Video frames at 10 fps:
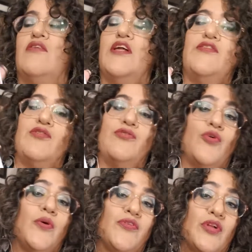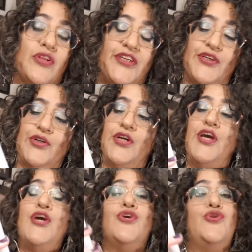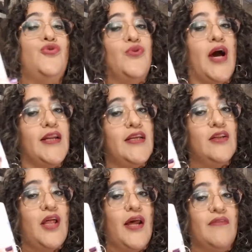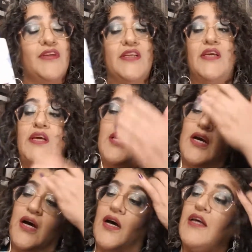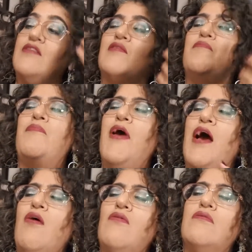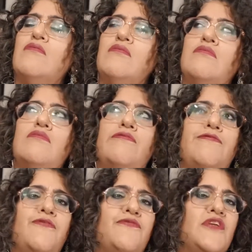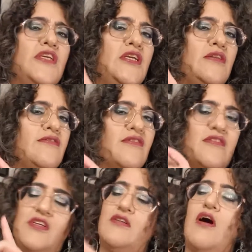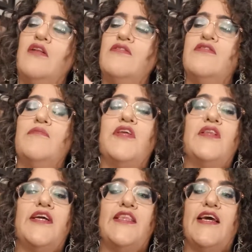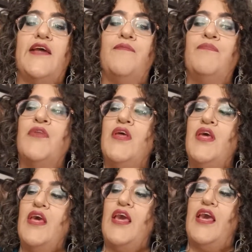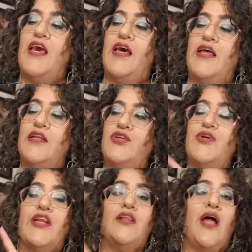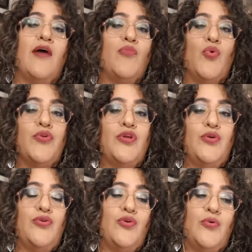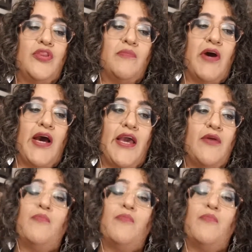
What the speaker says: cleanser, so it's clear. You do not need a lot of it. It's about $15, $16, something like that. And you get a lot more than you do with my